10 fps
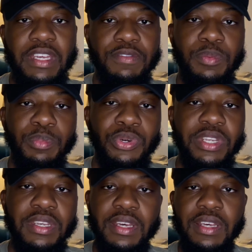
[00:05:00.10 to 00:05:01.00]
ever put
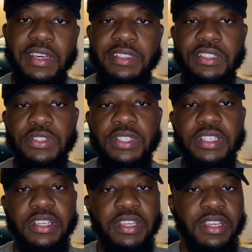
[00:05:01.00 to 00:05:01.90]
in that category
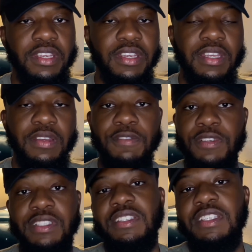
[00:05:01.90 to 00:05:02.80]
ever
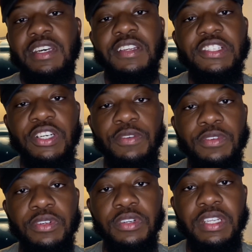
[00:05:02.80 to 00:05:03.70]
since I
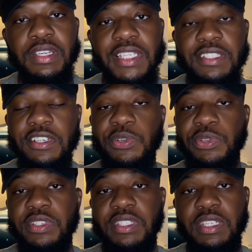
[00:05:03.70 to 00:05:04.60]
discovered
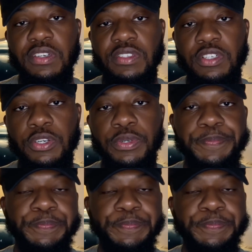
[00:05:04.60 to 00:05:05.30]
discounters years ago.